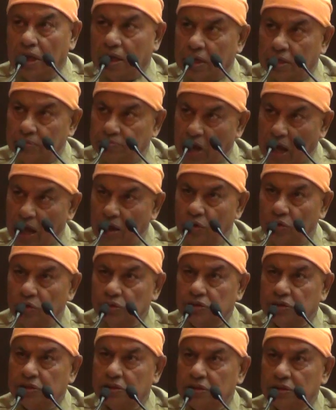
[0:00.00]
the
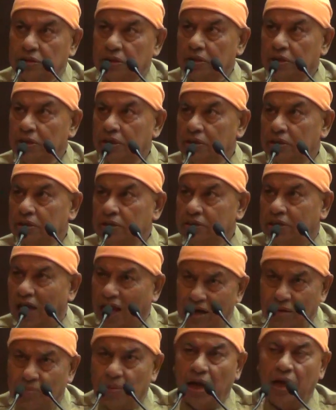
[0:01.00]
values,
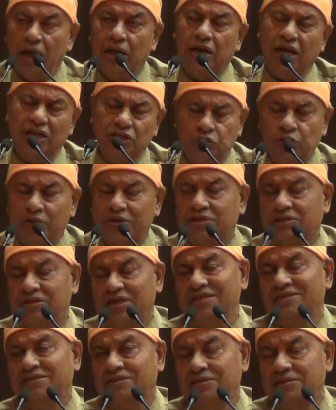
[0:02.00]
dharma,
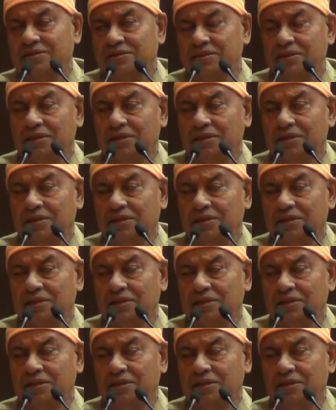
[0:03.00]
righteousness